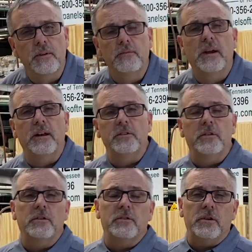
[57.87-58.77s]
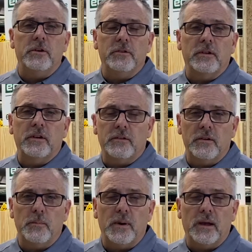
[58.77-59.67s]
advantages to using a S
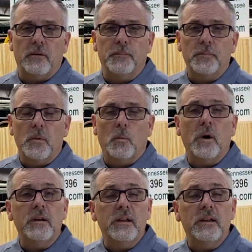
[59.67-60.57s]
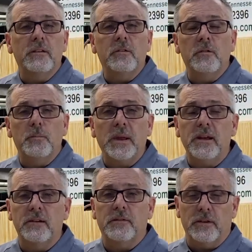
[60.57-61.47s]
I P panel. One is
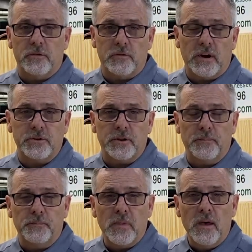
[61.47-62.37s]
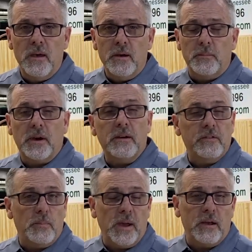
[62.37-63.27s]
speed of construction. Because
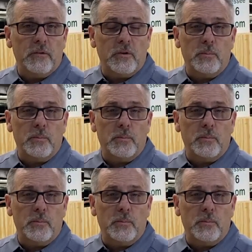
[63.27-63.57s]
the panels are